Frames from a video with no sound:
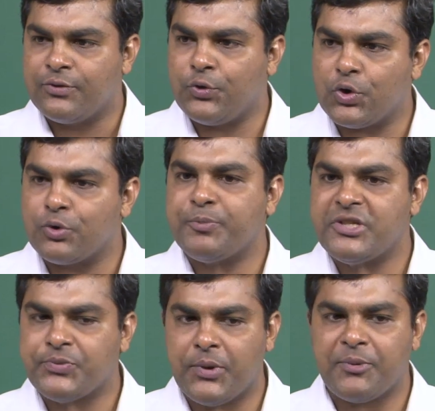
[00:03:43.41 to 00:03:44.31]
4
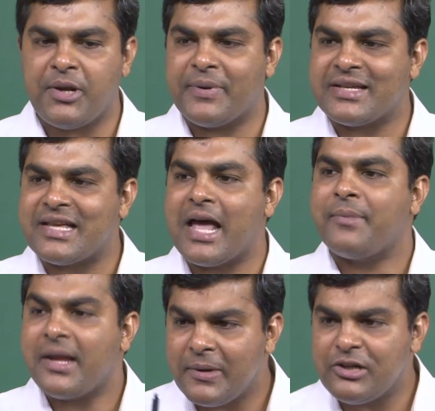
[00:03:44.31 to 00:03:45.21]
rupees 50 paisa I
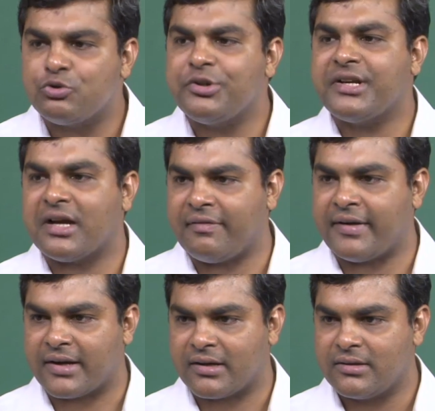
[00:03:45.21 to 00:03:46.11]
am able to
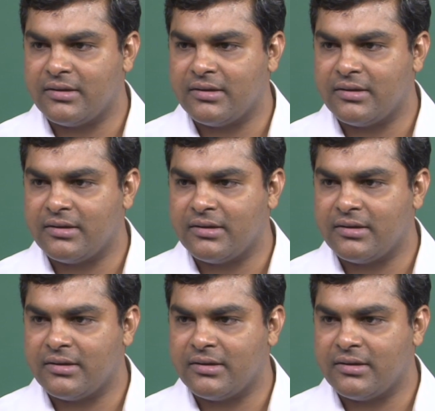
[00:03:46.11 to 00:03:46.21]
recover.